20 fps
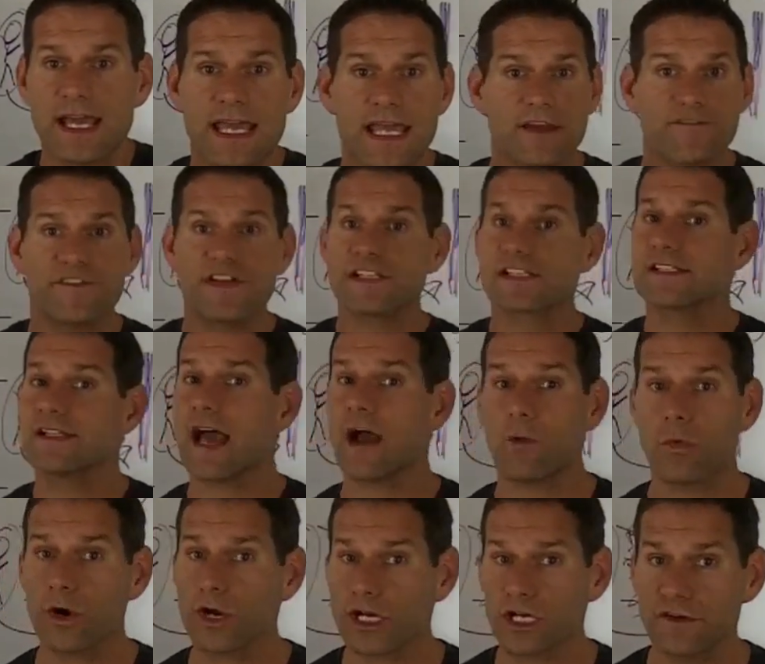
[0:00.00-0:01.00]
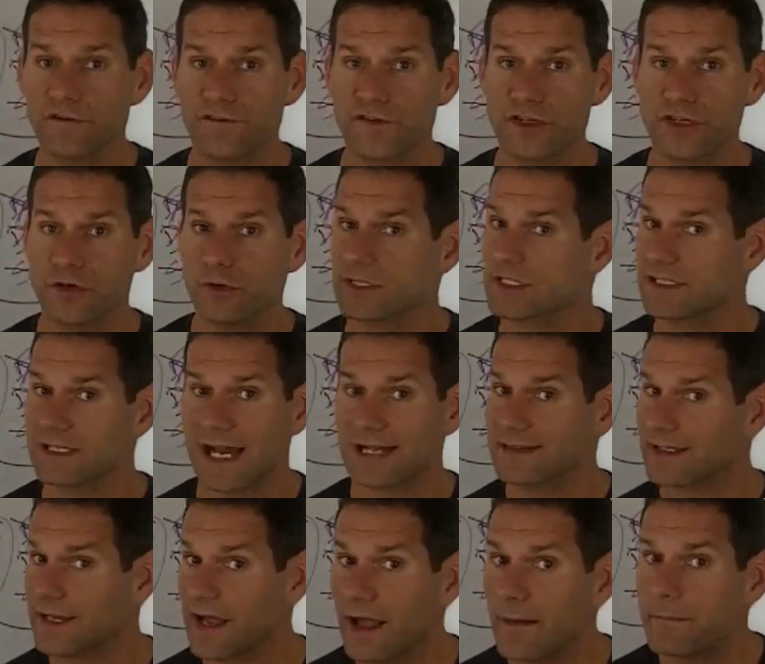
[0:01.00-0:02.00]
If it's not working for you, it's
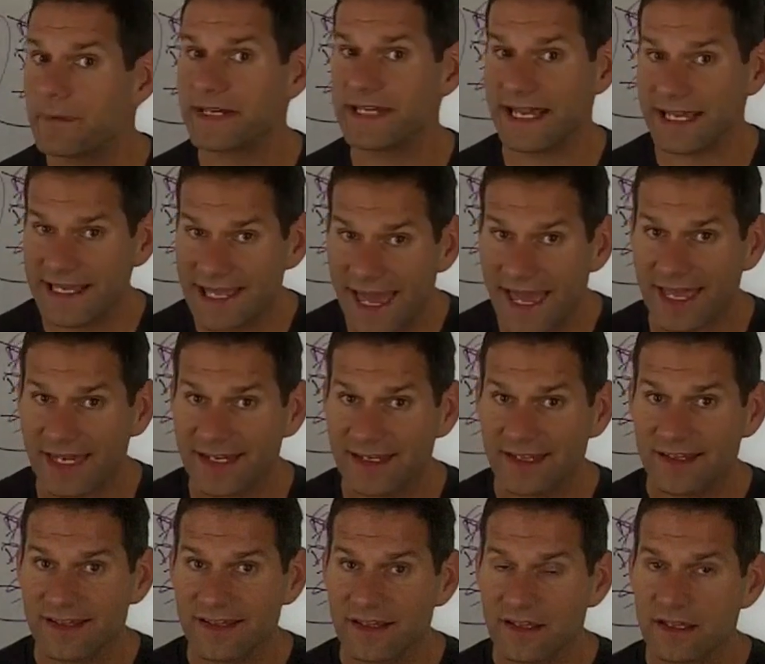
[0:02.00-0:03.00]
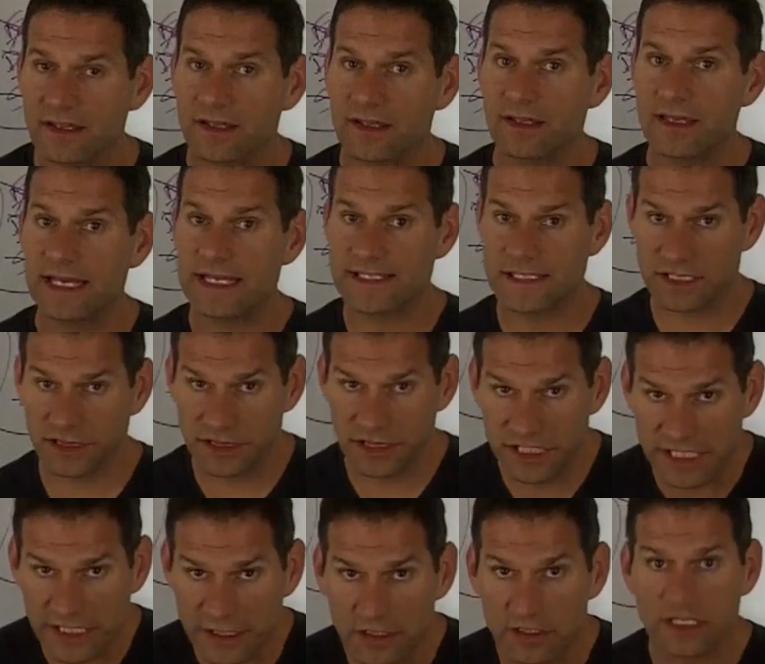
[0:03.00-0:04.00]
not the company again, it's
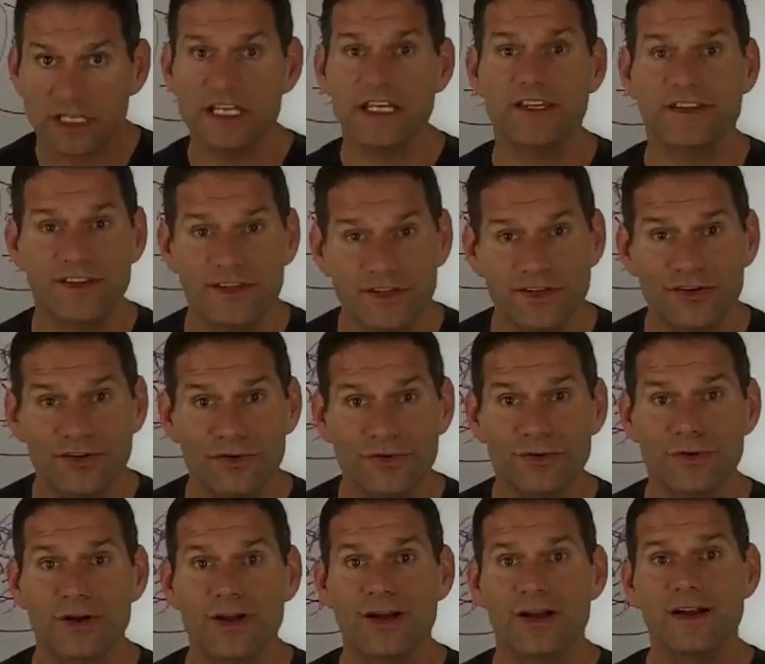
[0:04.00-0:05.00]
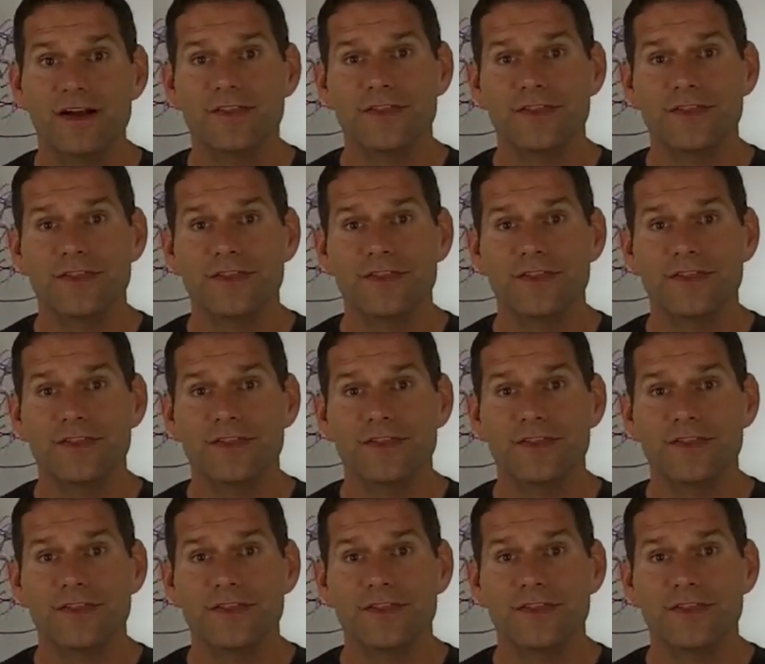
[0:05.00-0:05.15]
literally you.